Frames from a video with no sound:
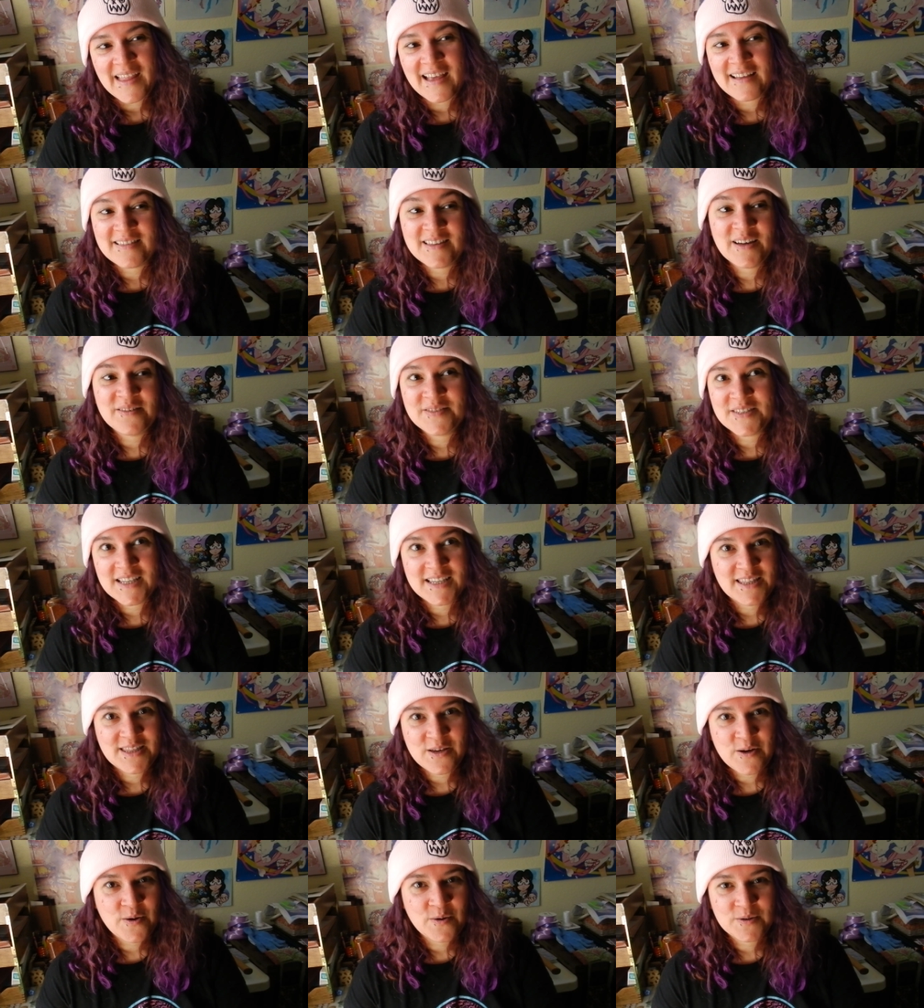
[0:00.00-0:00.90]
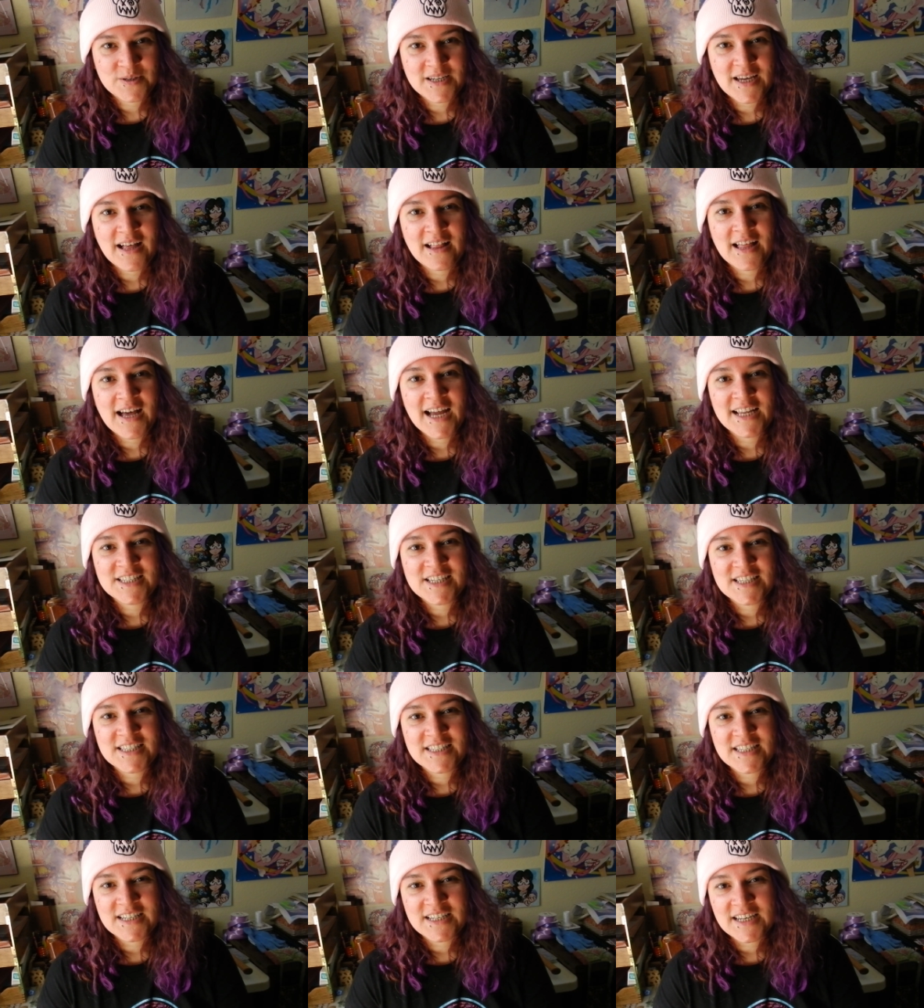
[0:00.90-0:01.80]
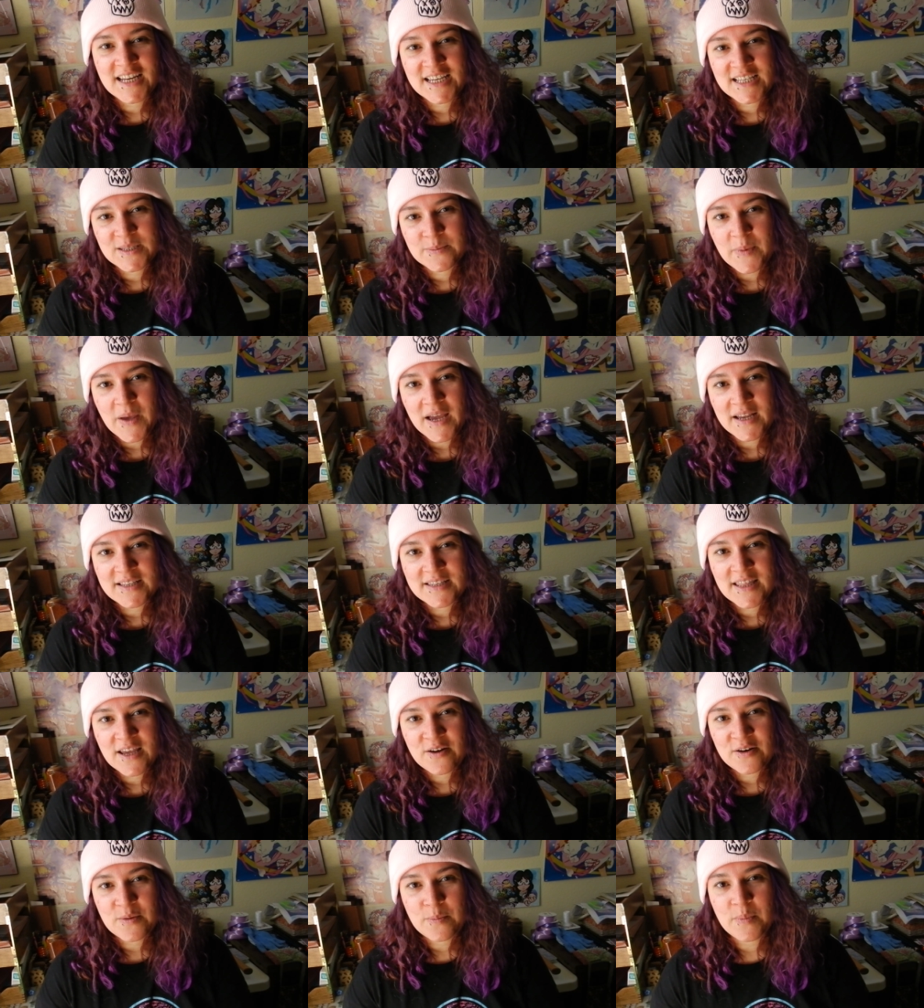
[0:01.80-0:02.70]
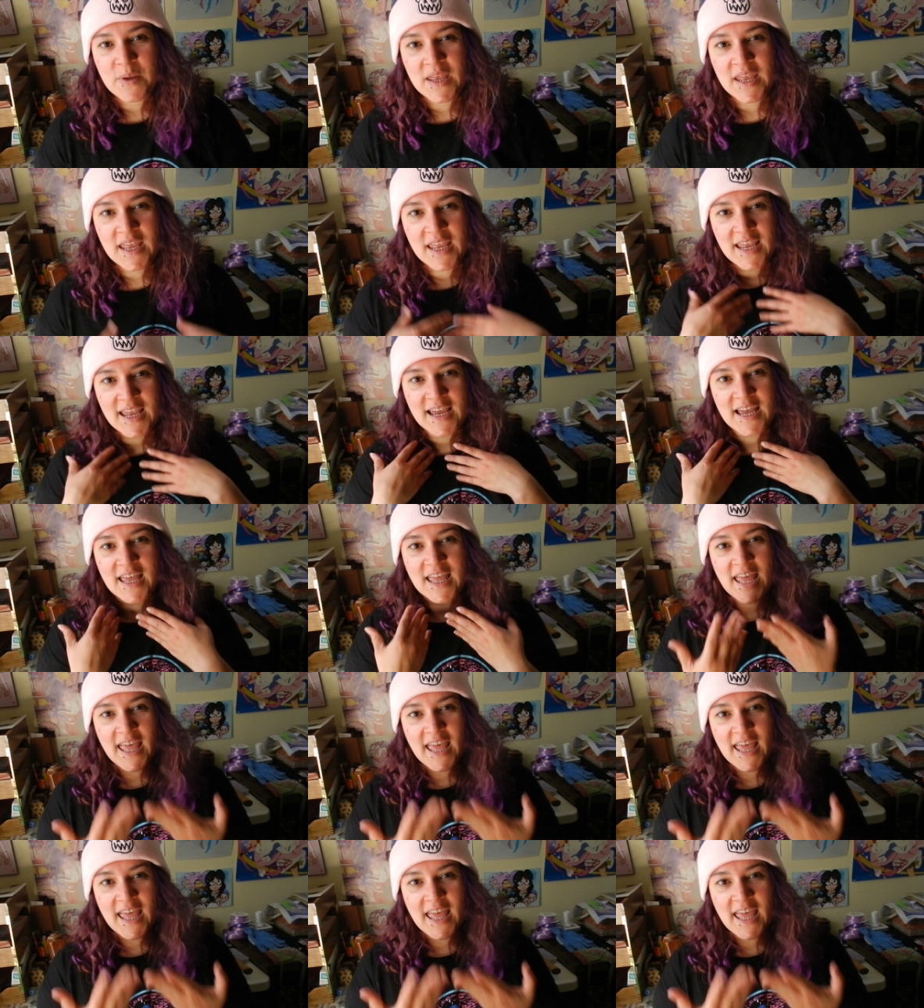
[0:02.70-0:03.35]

I loved the hotel. I just didn't expect there to be